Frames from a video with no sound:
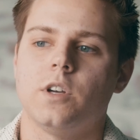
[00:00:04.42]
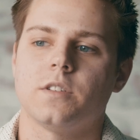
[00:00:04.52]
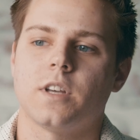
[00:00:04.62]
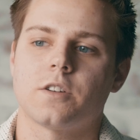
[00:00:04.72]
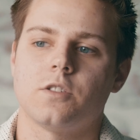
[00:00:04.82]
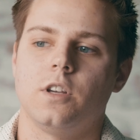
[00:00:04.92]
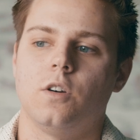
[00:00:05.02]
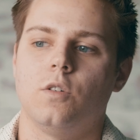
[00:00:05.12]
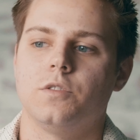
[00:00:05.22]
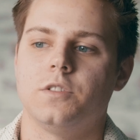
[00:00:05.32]
& Wales actually
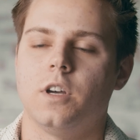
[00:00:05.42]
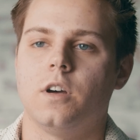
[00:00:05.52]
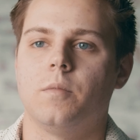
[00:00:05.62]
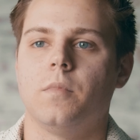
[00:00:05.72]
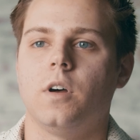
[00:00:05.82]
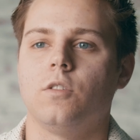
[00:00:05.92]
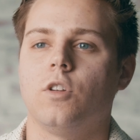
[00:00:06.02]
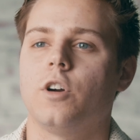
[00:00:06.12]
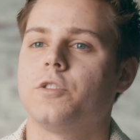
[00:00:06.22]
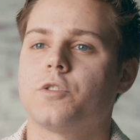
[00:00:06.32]
holds um,
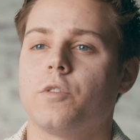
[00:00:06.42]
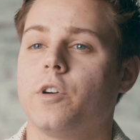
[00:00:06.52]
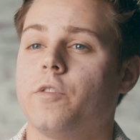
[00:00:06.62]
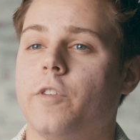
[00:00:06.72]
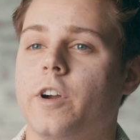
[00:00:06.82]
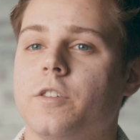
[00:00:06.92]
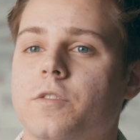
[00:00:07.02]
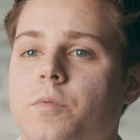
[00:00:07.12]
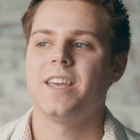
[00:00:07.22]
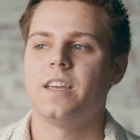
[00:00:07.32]
large career
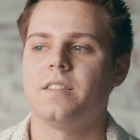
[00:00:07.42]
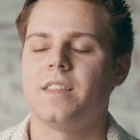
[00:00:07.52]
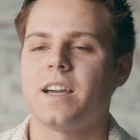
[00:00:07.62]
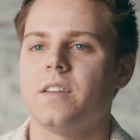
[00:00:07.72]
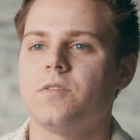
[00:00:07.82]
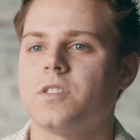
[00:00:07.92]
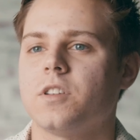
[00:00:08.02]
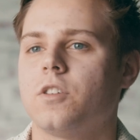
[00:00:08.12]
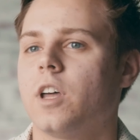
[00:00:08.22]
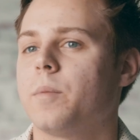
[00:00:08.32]
fairs and that gives us
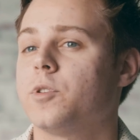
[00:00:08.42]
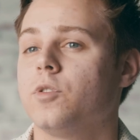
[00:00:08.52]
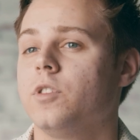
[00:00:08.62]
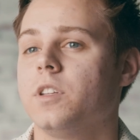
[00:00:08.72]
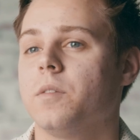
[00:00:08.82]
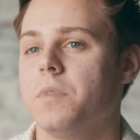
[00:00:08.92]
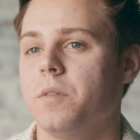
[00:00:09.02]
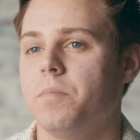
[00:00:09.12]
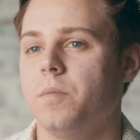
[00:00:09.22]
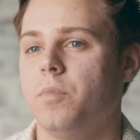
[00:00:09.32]
a good opportunity to
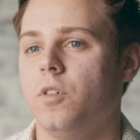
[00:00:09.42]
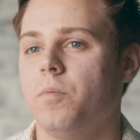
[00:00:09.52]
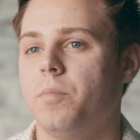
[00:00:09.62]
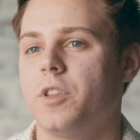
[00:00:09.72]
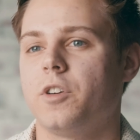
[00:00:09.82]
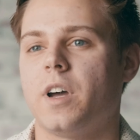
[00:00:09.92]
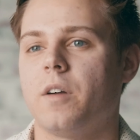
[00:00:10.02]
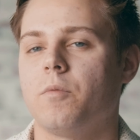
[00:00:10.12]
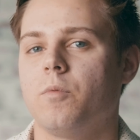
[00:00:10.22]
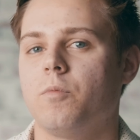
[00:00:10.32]
meet people, but they're
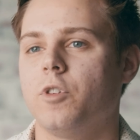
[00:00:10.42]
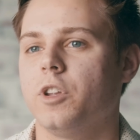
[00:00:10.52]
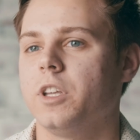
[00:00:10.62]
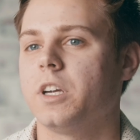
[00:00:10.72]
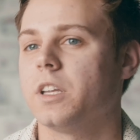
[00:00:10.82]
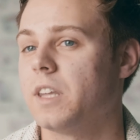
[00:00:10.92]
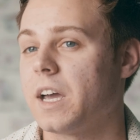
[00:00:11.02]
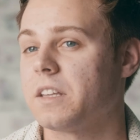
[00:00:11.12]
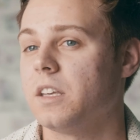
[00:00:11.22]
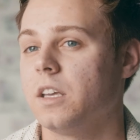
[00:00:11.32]
not really
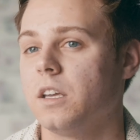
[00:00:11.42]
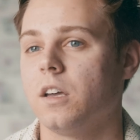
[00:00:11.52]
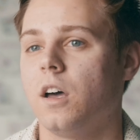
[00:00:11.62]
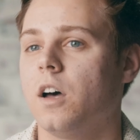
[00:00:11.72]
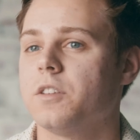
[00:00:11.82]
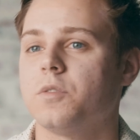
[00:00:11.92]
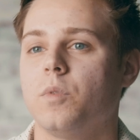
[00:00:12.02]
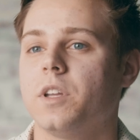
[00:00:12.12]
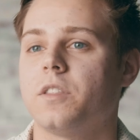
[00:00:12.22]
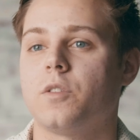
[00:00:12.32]
connecting us
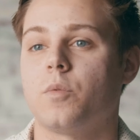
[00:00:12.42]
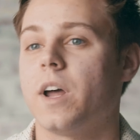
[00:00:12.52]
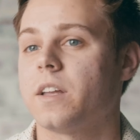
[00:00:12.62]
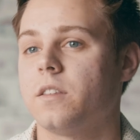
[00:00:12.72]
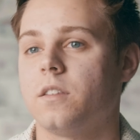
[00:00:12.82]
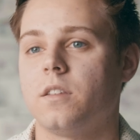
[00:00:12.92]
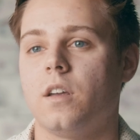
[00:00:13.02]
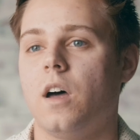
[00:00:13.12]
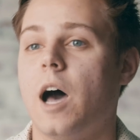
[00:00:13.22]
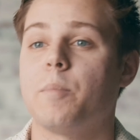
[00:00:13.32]
with direct
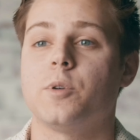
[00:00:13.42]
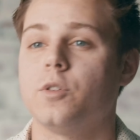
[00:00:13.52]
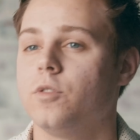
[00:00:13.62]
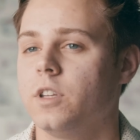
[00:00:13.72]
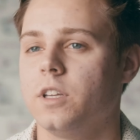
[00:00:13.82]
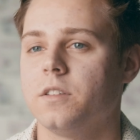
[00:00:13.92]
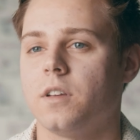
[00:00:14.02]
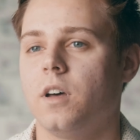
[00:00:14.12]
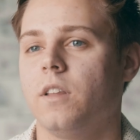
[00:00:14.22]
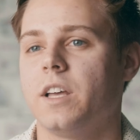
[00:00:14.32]
opportunities
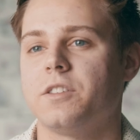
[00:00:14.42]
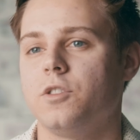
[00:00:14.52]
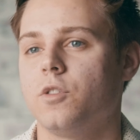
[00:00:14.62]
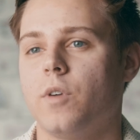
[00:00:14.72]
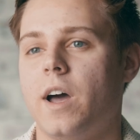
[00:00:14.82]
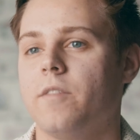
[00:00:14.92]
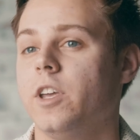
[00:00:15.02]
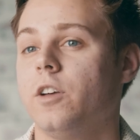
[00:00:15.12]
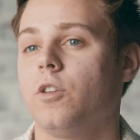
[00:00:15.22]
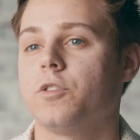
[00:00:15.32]
unless you have
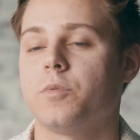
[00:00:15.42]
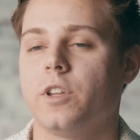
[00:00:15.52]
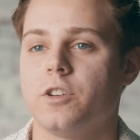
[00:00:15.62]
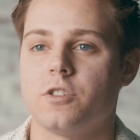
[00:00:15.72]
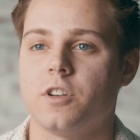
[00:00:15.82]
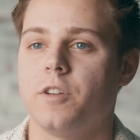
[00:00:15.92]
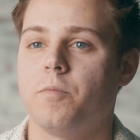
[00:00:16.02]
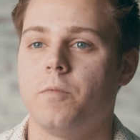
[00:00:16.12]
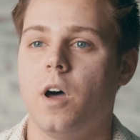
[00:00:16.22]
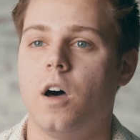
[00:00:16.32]
a close relationship
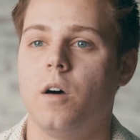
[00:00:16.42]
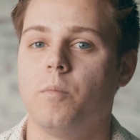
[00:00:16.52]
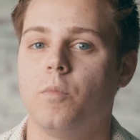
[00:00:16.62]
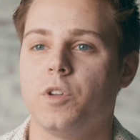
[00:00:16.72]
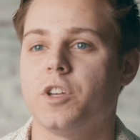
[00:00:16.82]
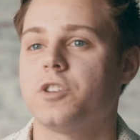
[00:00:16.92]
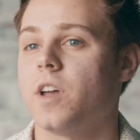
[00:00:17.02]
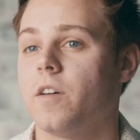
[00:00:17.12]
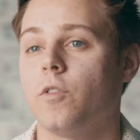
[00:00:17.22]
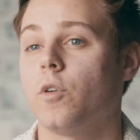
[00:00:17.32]
um, with a
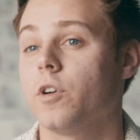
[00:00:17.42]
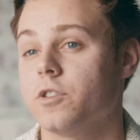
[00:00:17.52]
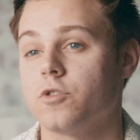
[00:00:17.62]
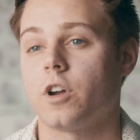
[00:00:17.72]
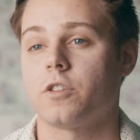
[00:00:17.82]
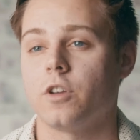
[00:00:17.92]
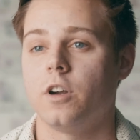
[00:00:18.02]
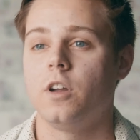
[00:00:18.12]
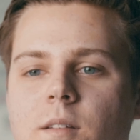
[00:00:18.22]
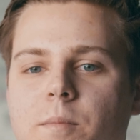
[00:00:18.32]
chef or
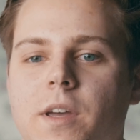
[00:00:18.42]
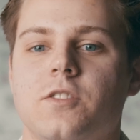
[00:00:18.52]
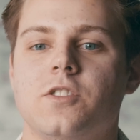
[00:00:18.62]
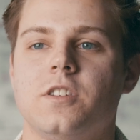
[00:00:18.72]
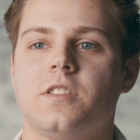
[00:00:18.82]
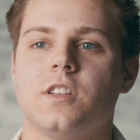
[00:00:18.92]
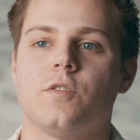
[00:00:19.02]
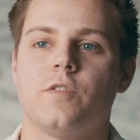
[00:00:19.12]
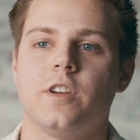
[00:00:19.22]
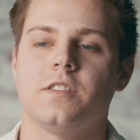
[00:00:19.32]
instructor. Pangea's
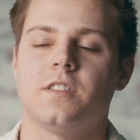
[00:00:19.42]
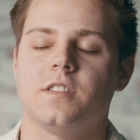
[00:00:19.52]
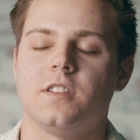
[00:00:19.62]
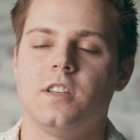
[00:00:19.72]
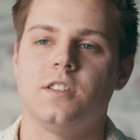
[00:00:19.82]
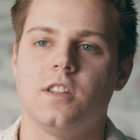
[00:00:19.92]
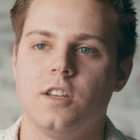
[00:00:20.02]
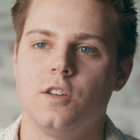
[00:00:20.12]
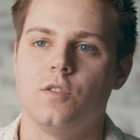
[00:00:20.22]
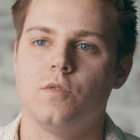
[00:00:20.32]
interface is easy to
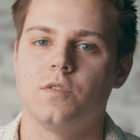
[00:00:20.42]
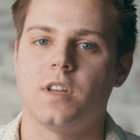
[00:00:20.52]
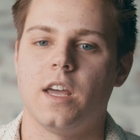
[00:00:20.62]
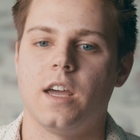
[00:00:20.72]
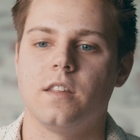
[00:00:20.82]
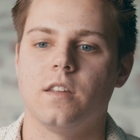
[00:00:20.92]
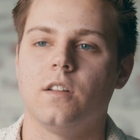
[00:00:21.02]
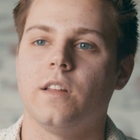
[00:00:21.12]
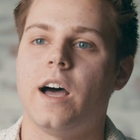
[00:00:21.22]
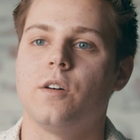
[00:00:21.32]
use and
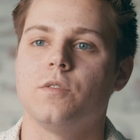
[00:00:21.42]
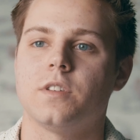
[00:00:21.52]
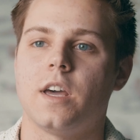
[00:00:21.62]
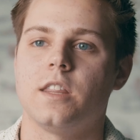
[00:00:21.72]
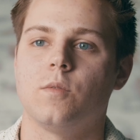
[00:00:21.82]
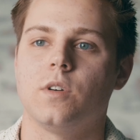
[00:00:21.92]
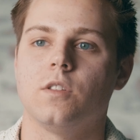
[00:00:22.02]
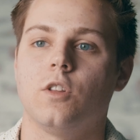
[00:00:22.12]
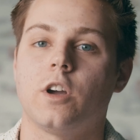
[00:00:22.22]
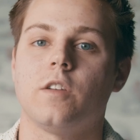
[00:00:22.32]
allows
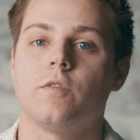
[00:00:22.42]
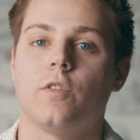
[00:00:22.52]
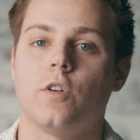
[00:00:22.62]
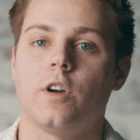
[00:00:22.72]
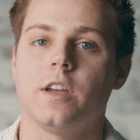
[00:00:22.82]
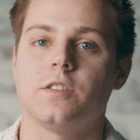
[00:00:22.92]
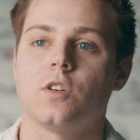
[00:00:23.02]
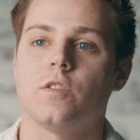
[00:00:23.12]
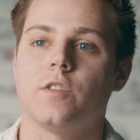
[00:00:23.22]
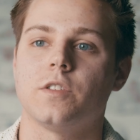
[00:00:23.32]
anyone looking for a
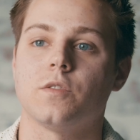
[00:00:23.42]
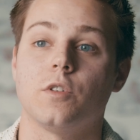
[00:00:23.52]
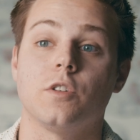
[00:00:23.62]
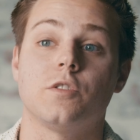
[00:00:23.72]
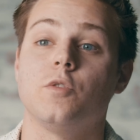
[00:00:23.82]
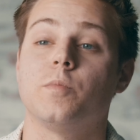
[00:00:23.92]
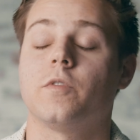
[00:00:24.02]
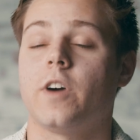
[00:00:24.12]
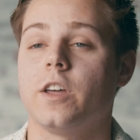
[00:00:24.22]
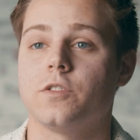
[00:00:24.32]
service or to
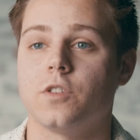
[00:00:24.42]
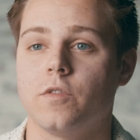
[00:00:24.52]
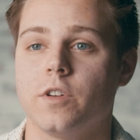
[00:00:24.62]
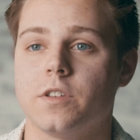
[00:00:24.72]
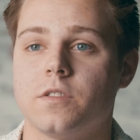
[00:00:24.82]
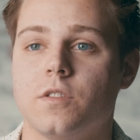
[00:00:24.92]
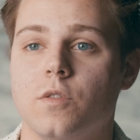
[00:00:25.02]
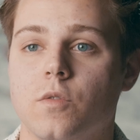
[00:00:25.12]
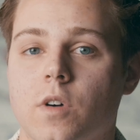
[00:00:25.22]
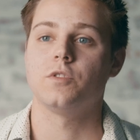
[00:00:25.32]
provide a service
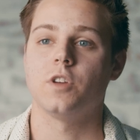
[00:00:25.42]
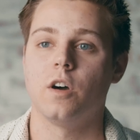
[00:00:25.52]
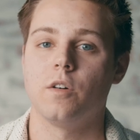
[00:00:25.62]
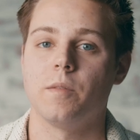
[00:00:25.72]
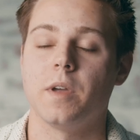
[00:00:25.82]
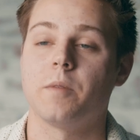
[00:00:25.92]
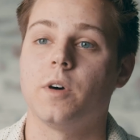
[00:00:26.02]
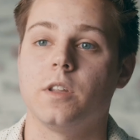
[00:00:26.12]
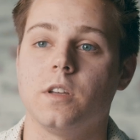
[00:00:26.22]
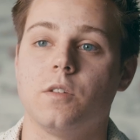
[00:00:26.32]
to do so and make
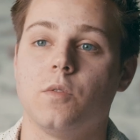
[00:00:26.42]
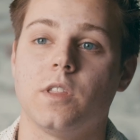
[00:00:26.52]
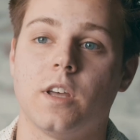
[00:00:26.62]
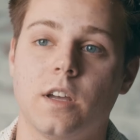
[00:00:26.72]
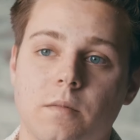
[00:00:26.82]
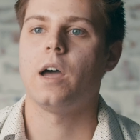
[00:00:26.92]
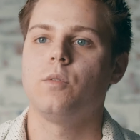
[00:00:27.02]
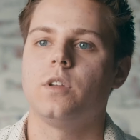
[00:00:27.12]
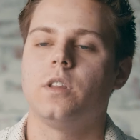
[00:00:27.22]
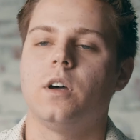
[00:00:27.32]
money doing that. I
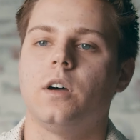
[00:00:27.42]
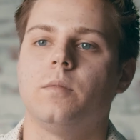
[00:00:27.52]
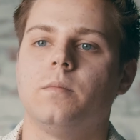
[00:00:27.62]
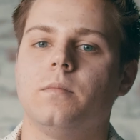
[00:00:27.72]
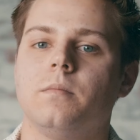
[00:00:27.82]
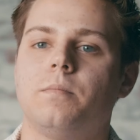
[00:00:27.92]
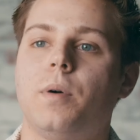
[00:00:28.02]
would um,